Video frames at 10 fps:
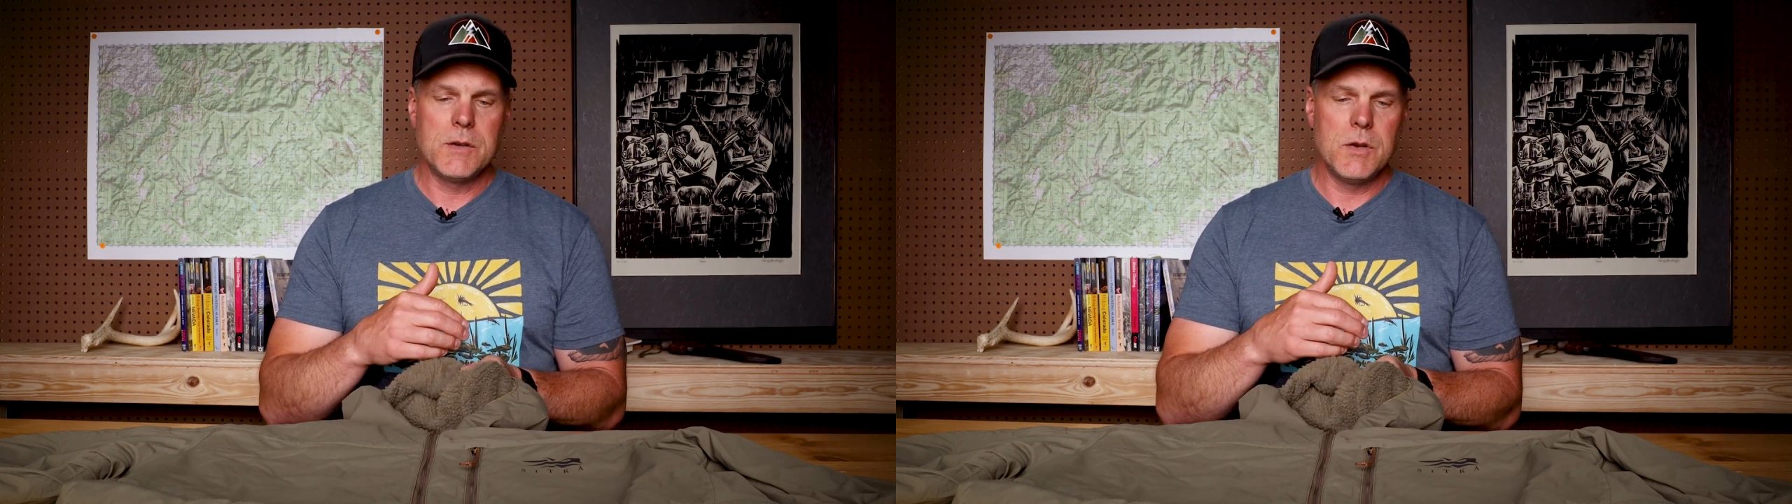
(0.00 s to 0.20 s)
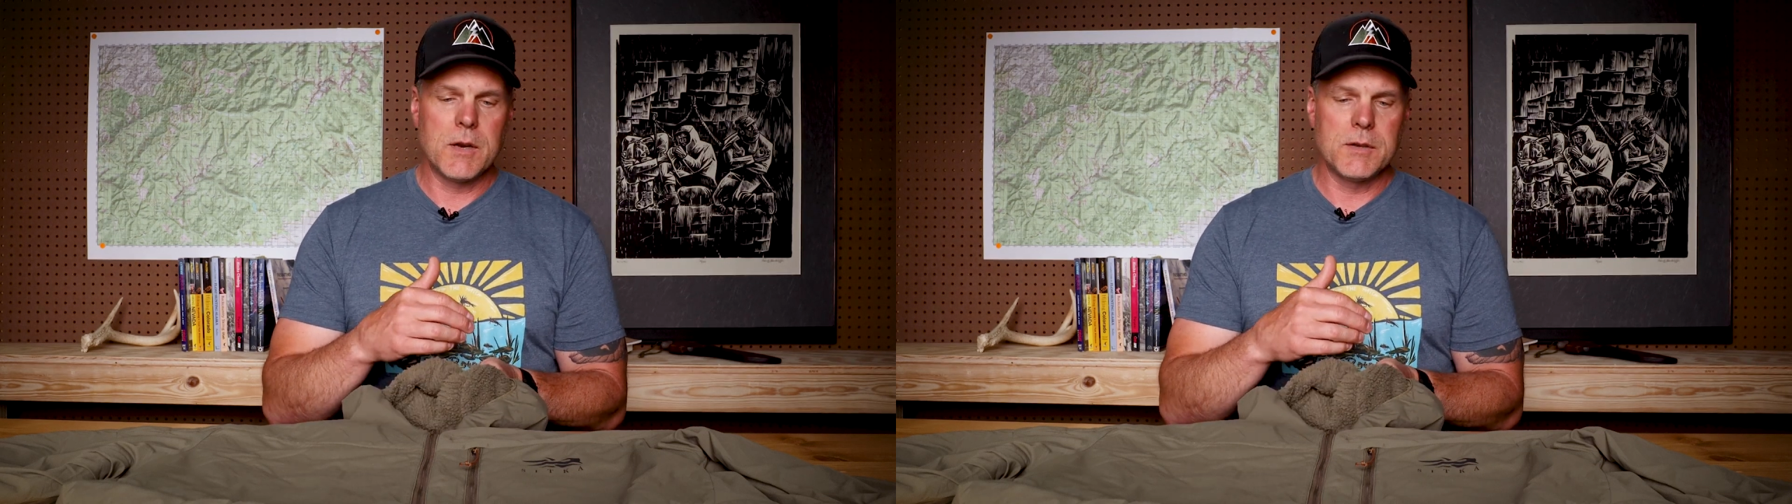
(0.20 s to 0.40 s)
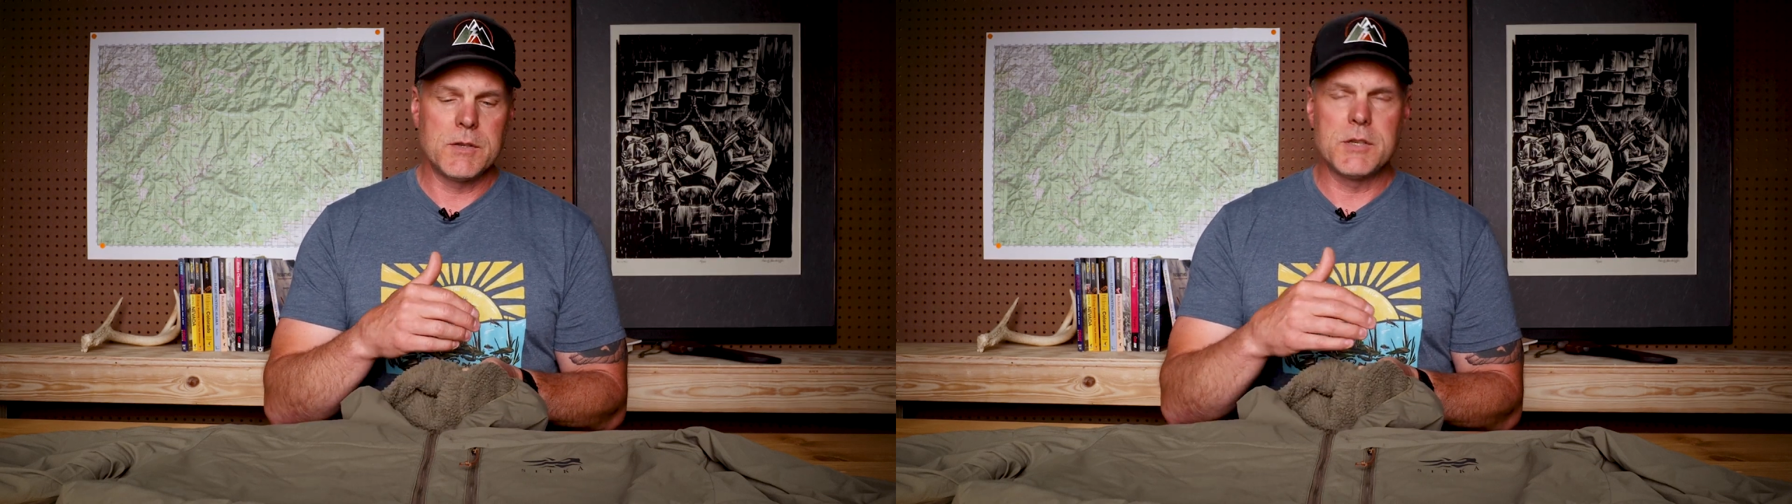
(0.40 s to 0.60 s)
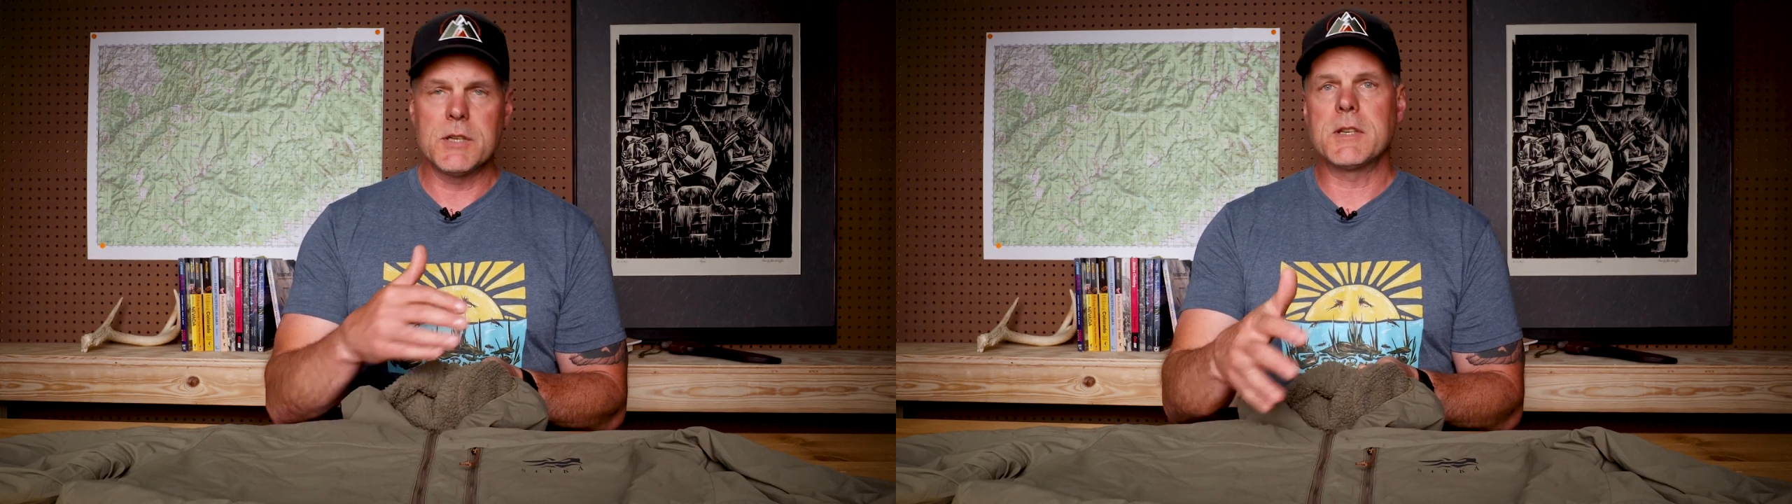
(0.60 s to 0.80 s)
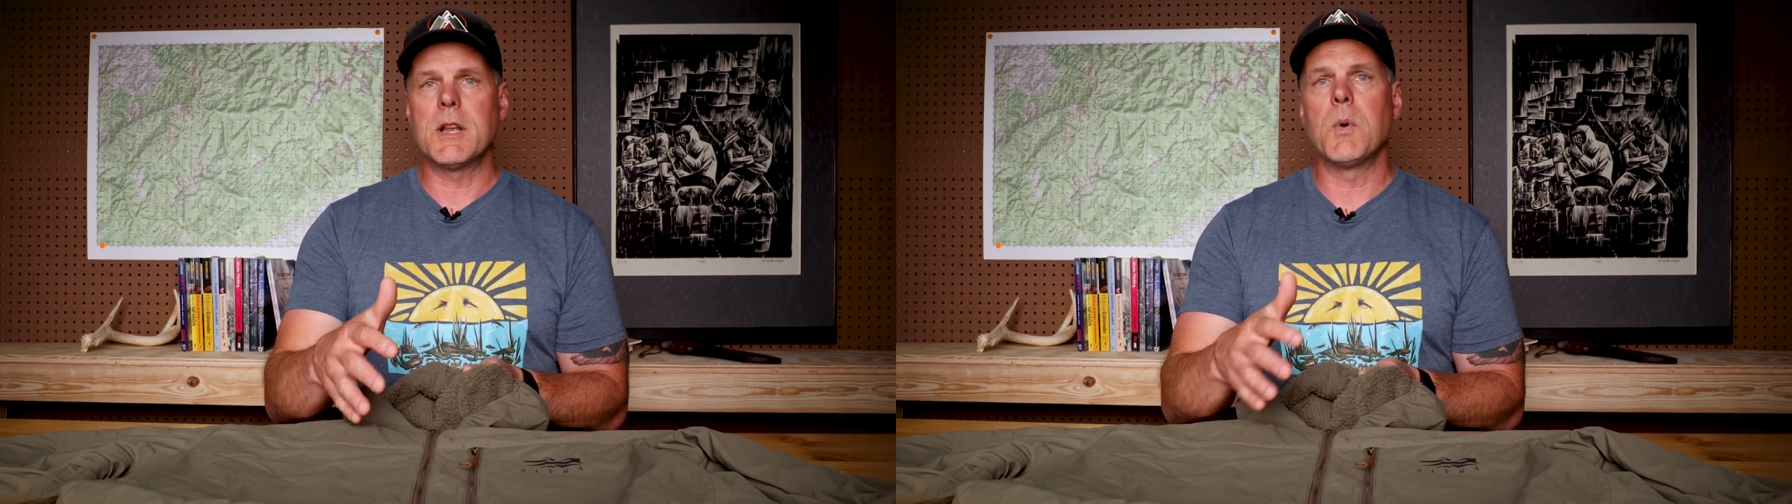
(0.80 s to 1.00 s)
you can
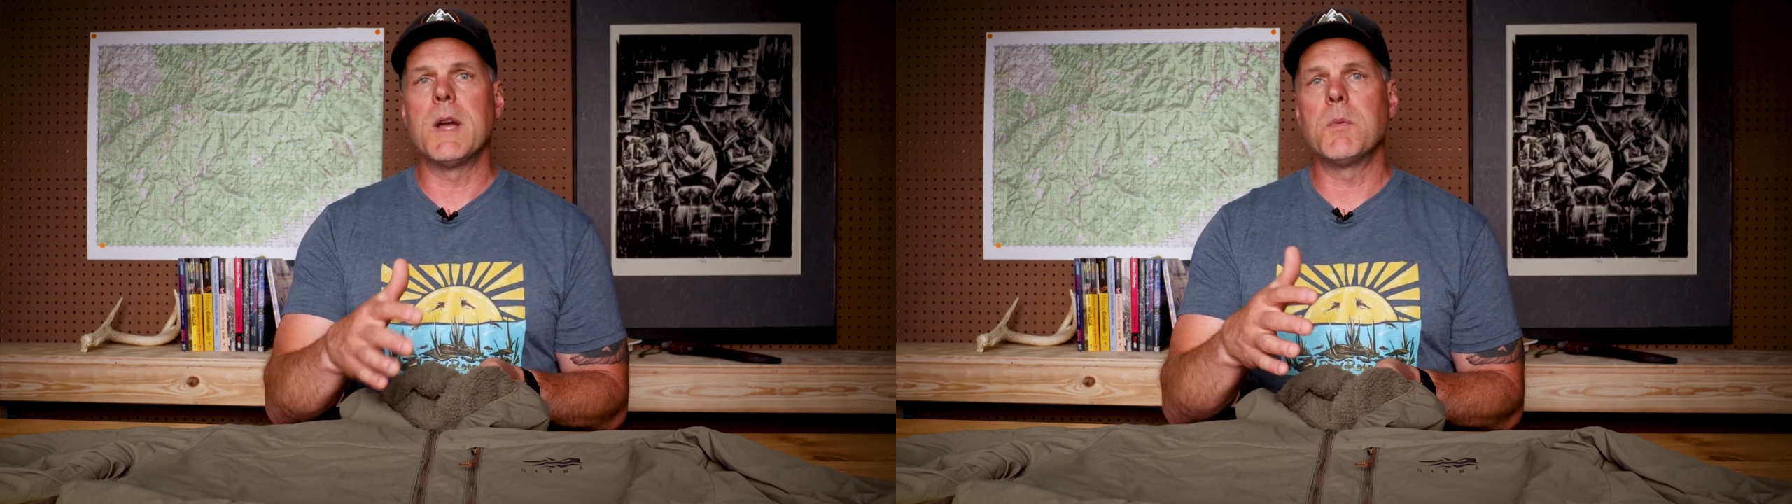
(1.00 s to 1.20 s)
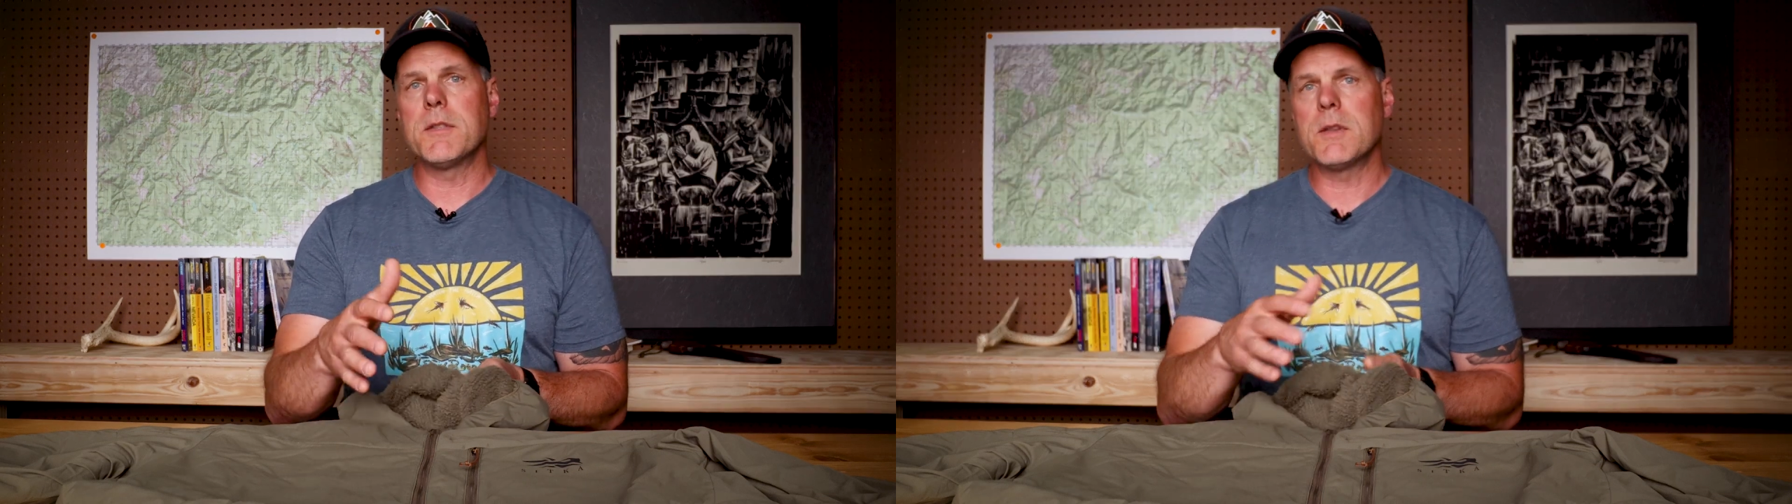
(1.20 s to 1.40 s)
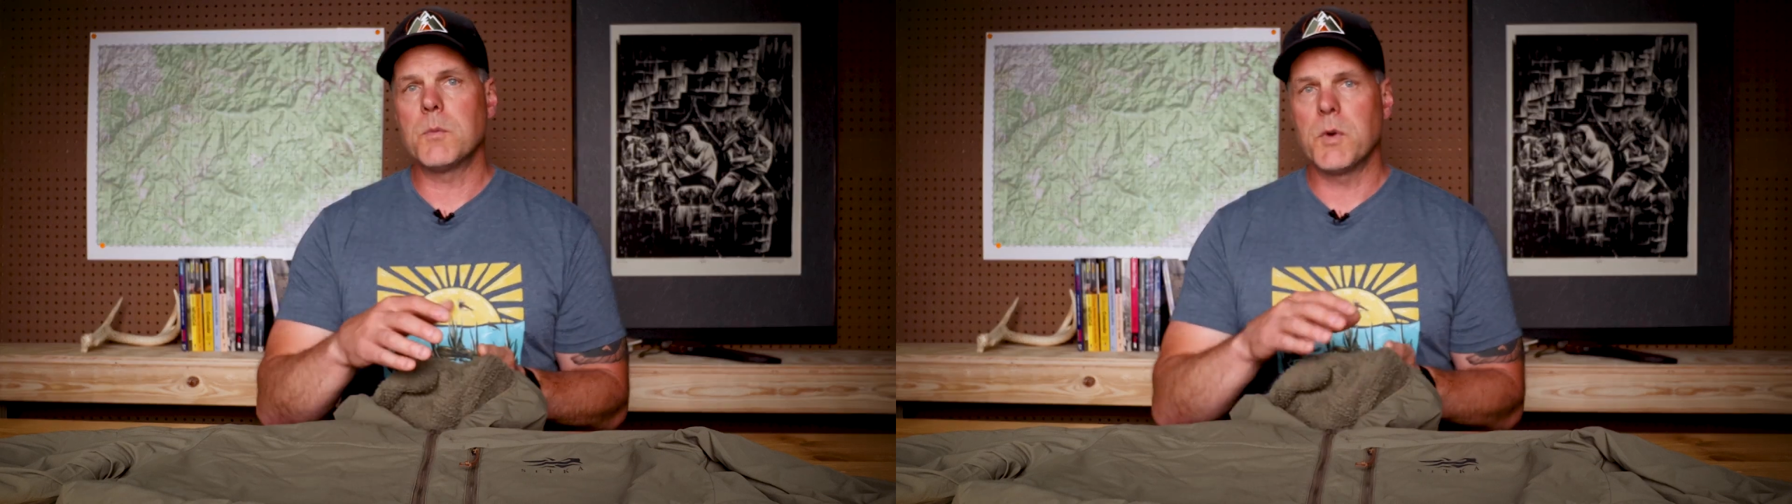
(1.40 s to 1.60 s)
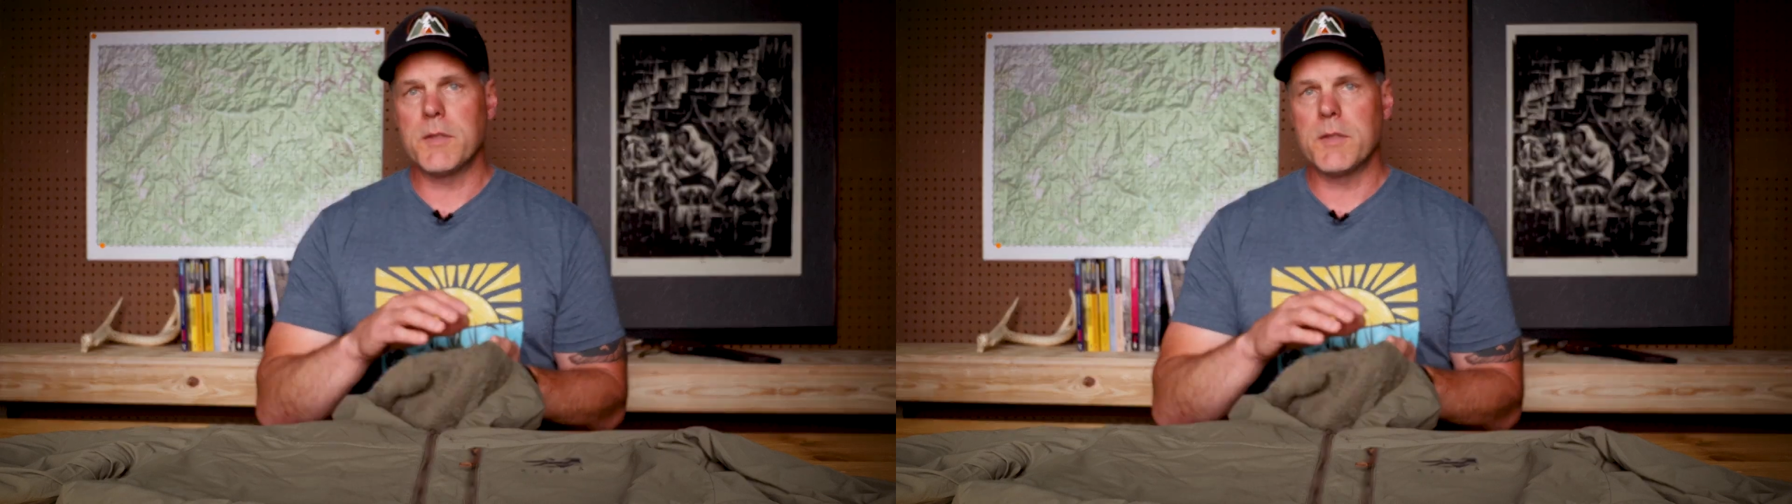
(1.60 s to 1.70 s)
just get away with